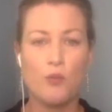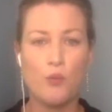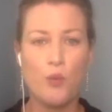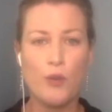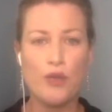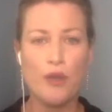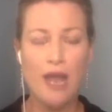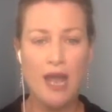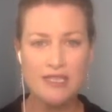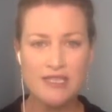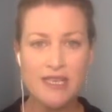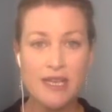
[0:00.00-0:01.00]
when you're
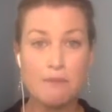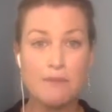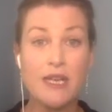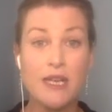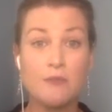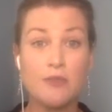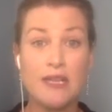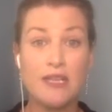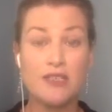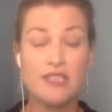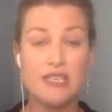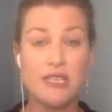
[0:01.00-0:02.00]
asking a meeting
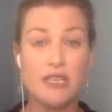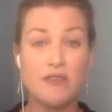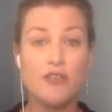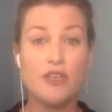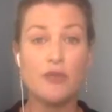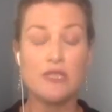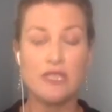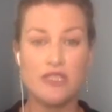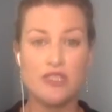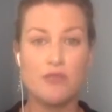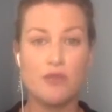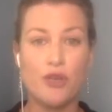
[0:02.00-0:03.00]
planner to give you a
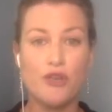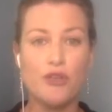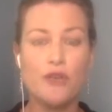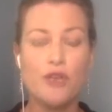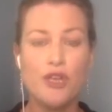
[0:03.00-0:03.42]
testimonial